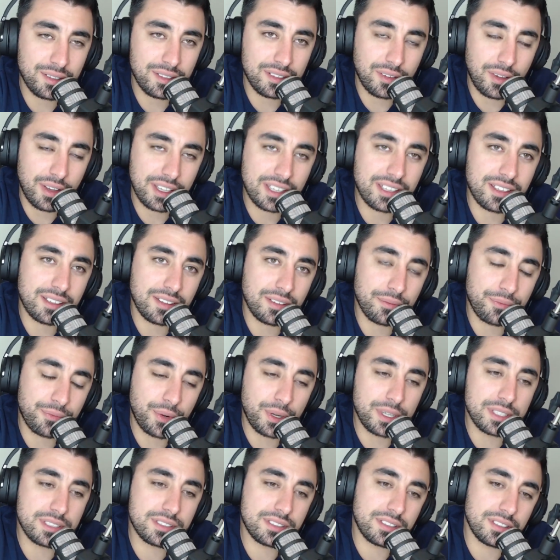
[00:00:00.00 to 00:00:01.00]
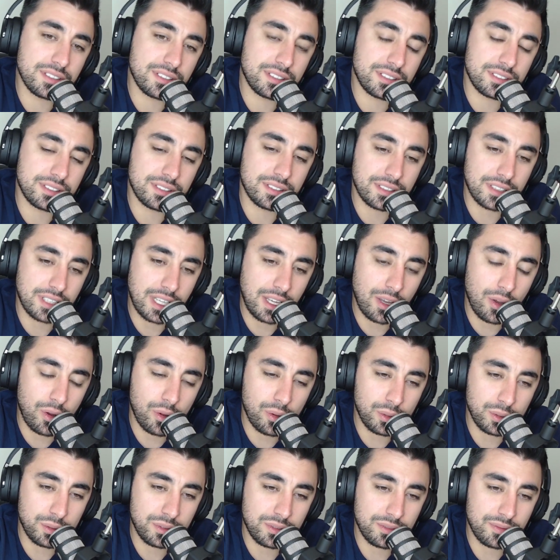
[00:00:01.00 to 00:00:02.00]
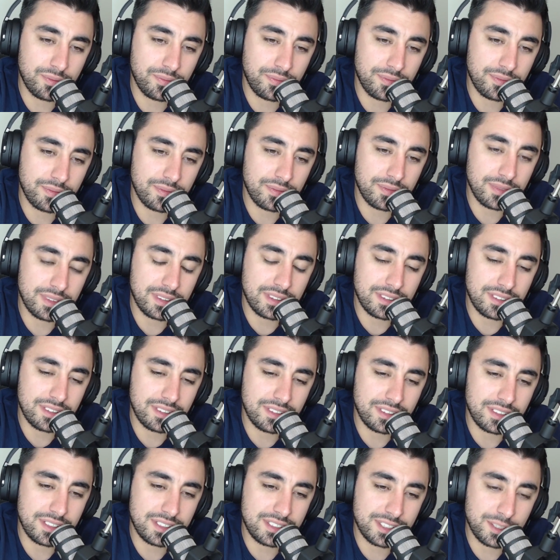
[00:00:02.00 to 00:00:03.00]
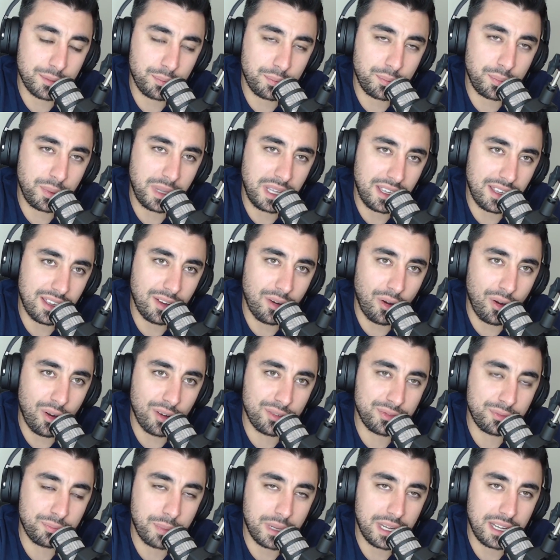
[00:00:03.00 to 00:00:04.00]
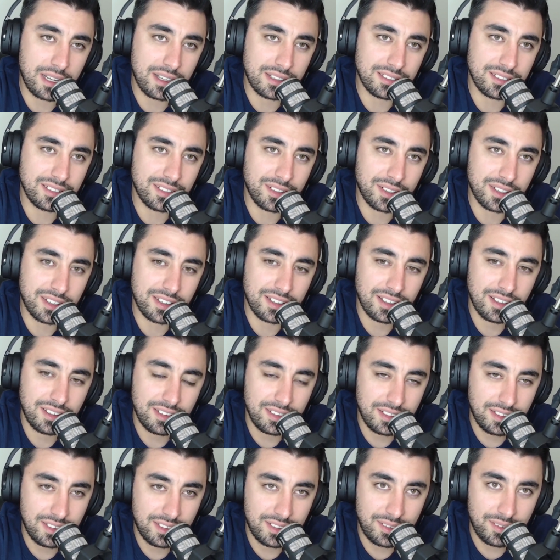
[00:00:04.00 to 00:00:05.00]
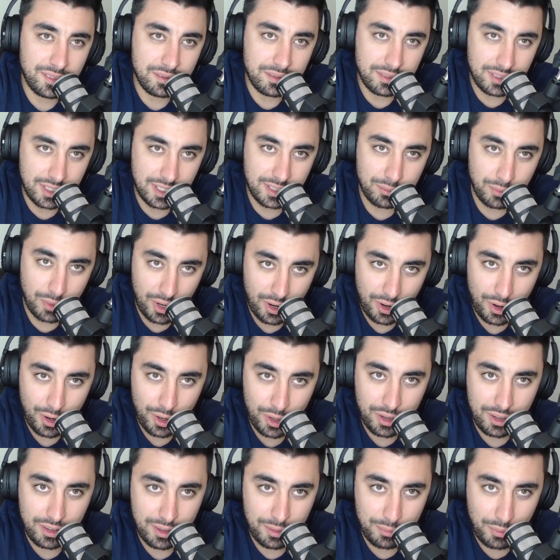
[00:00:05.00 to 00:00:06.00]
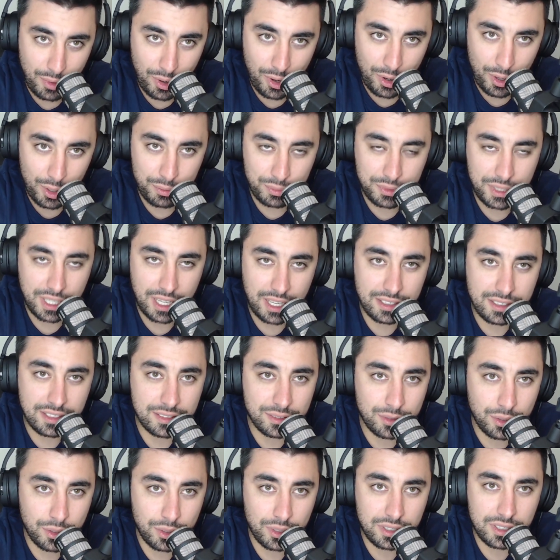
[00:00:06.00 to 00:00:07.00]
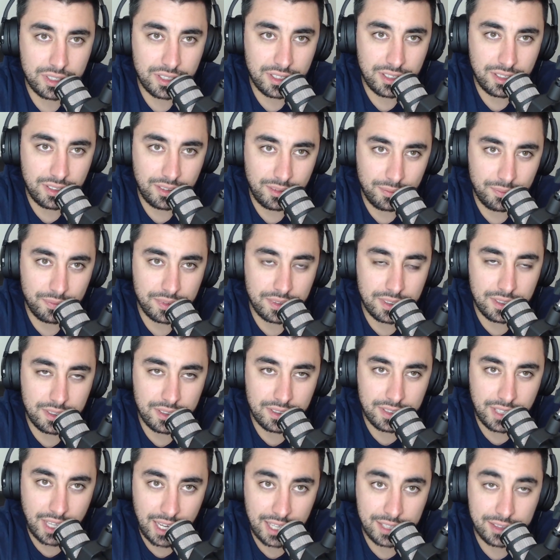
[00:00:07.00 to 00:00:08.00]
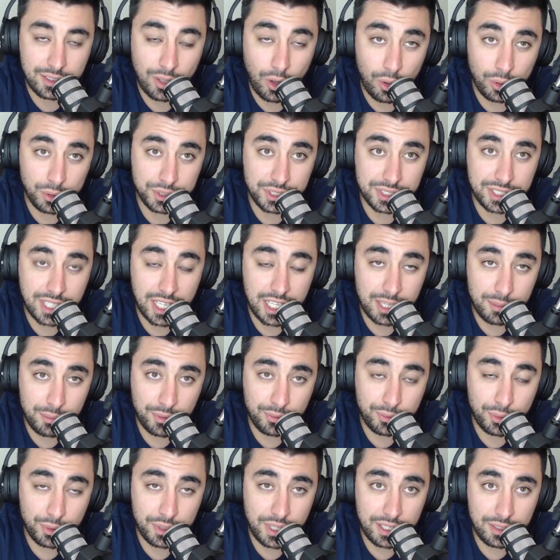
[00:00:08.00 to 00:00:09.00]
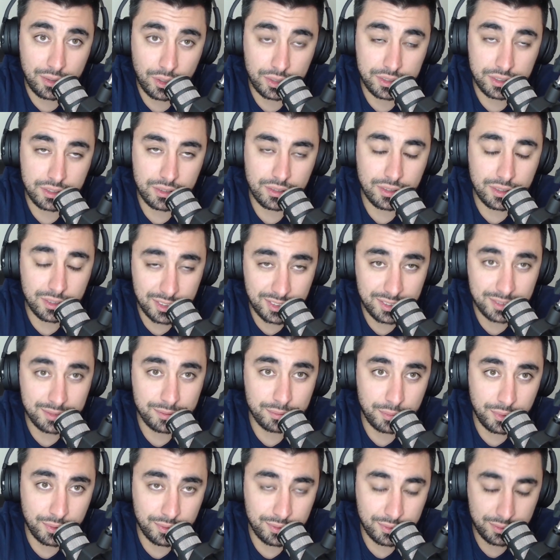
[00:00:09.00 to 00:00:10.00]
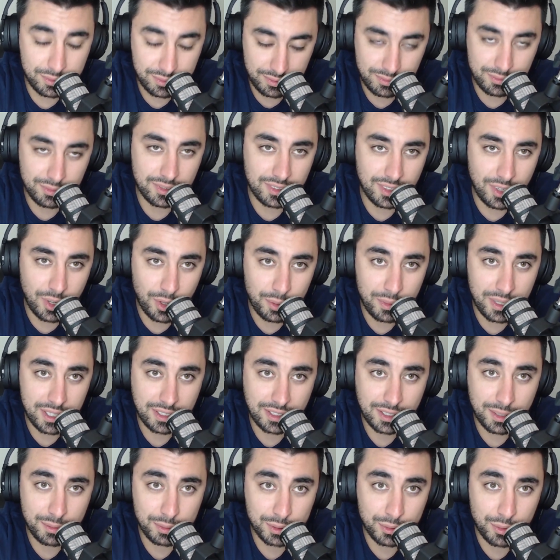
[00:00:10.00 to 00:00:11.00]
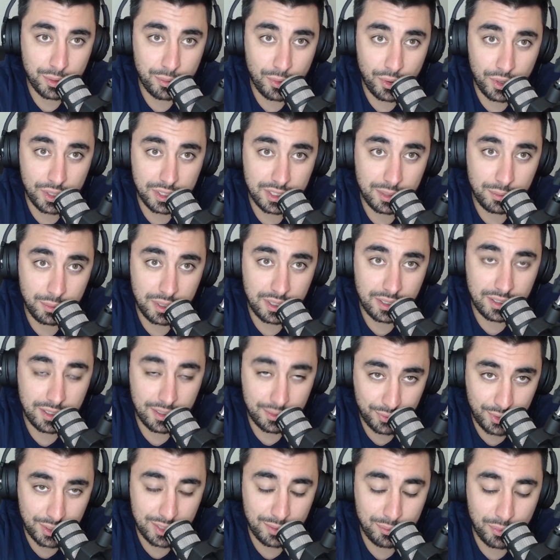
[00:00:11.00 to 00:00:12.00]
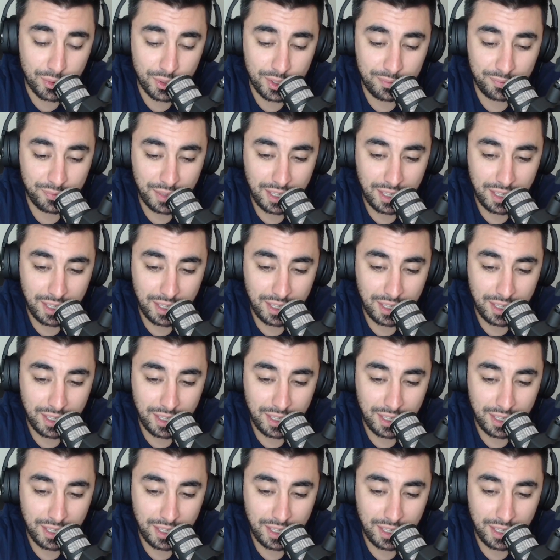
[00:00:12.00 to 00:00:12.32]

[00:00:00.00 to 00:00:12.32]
like for instance, this is a bit off, but like in my hometown in Turkey, they had the old stadium before they knocked. Omar keeps reminding me, a friend of mine,